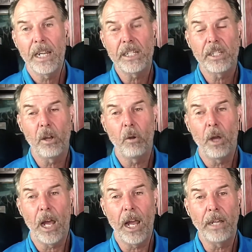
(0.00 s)
And
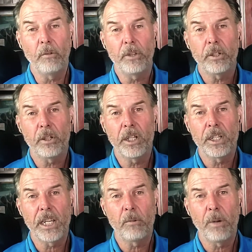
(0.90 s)
so I don't think you're going to
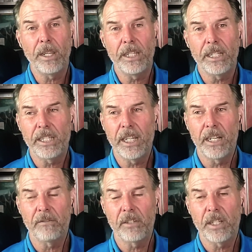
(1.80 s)
take away the
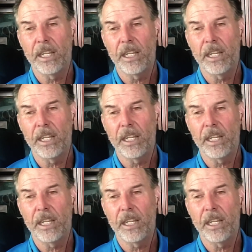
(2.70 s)
incentives.